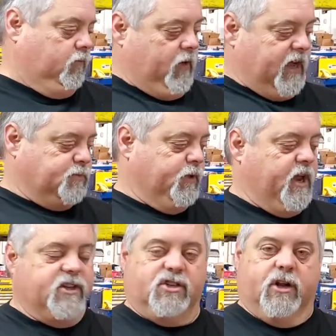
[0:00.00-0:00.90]

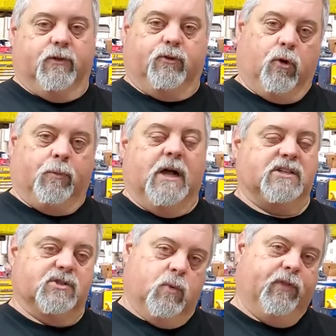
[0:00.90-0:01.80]
explanation of the torque
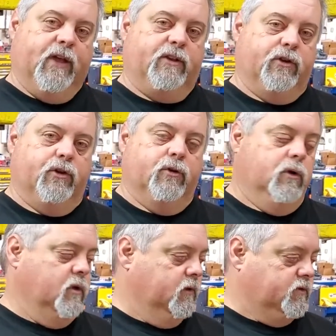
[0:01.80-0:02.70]
boxes, what they do,
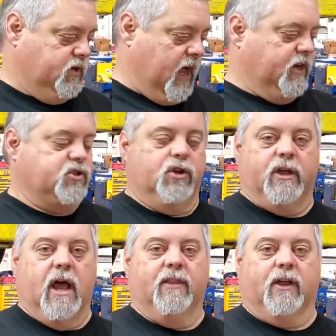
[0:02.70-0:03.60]
kind of show
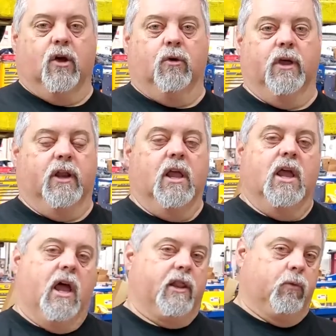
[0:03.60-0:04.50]
you how they go in,
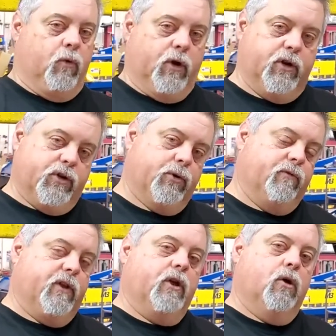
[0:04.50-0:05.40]
and then we're going to do a
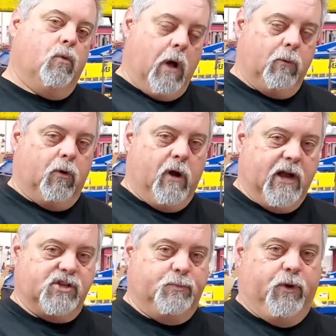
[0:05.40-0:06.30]
video while we're
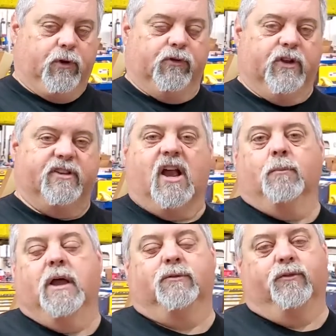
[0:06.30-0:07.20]
actually putting those in a
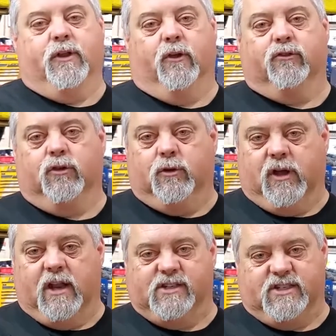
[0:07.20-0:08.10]
time-lapse video so you can
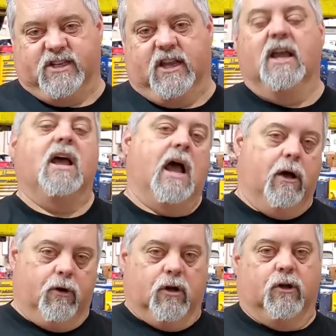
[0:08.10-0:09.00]
kind of see how
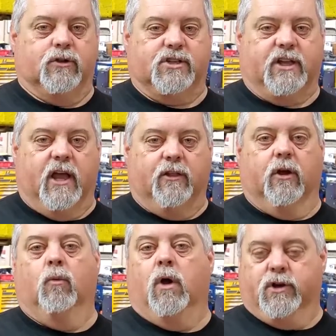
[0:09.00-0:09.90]
it all goes together
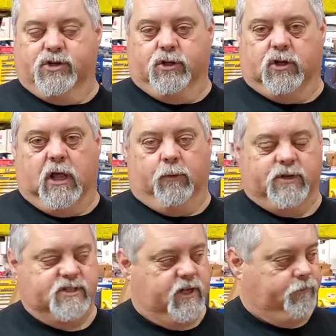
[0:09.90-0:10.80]
and what it should look like when
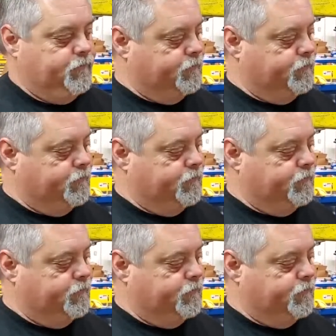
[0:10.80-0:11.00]
it's done.